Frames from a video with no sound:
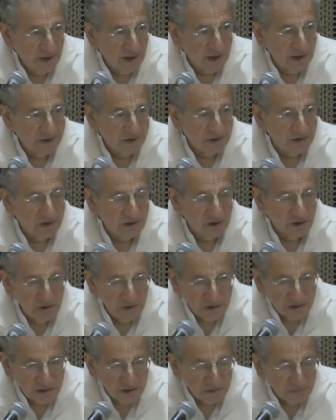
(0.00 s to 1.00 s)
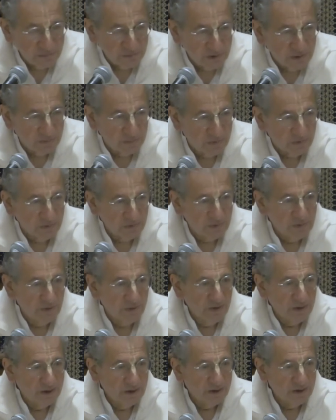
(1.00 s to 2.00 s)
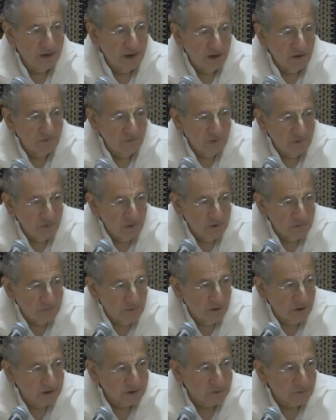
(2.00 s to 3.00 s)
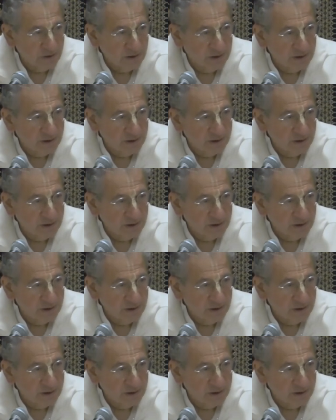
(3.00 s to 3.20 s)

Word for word: and encouraging people in every way possible.